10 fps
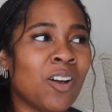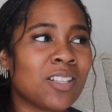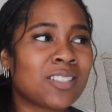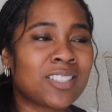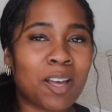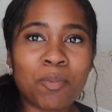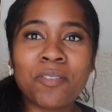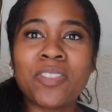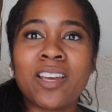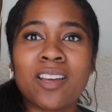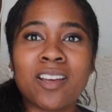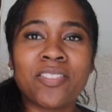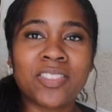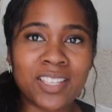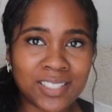some of
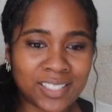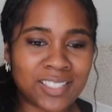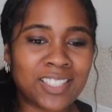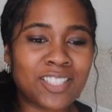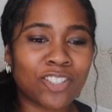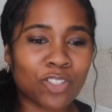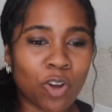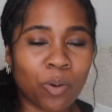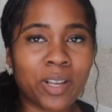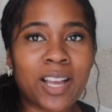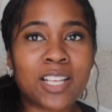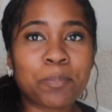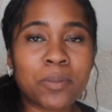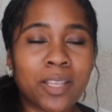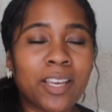the theses are going as
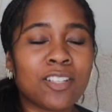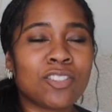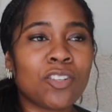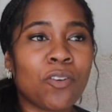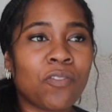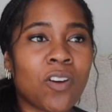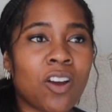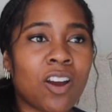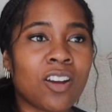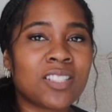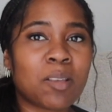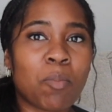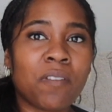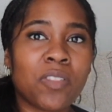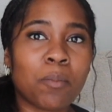planned so far,
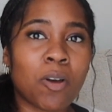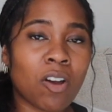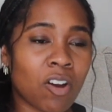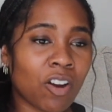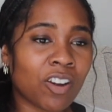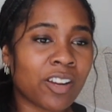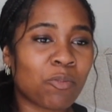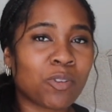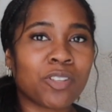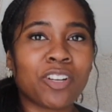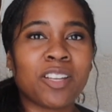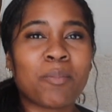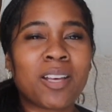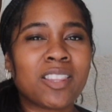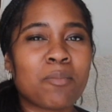some of them aren't, and we're learning
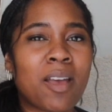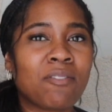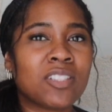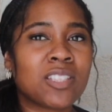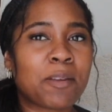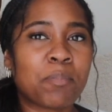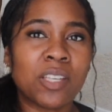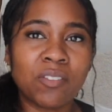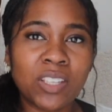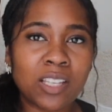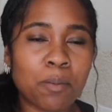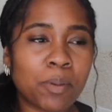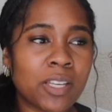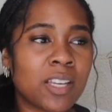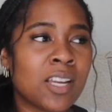about them having to like pivot a
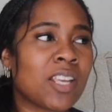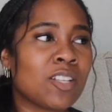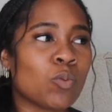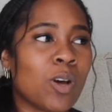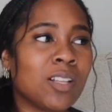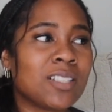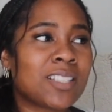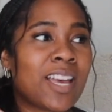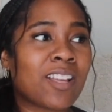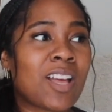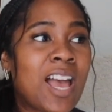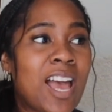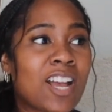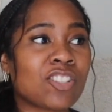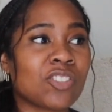bit, as well as like
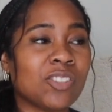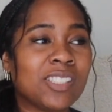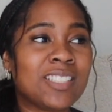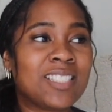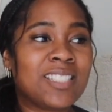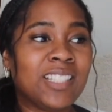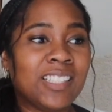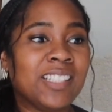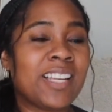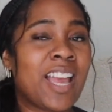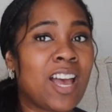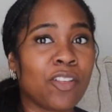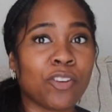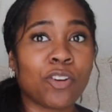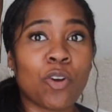actually seeing
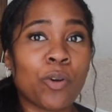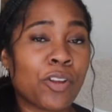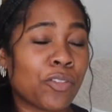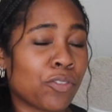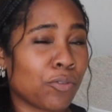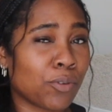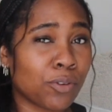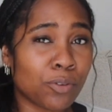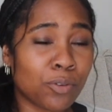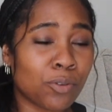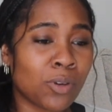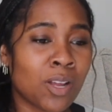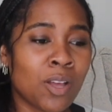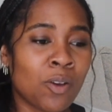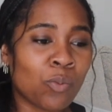how they're going through
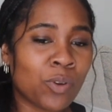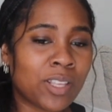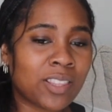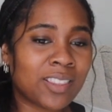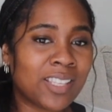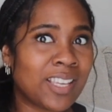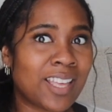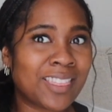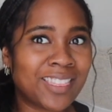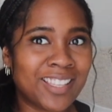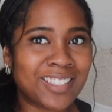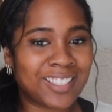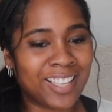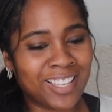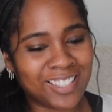with the
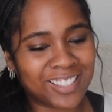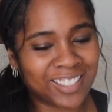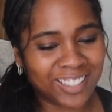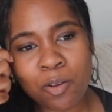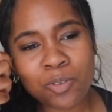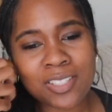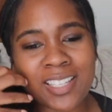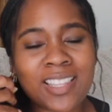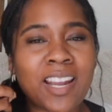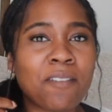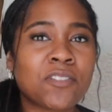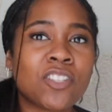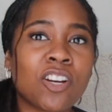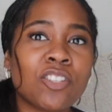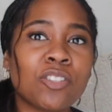thesis. I will say that I've
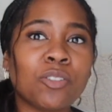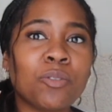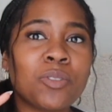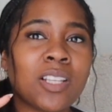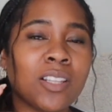started to lose a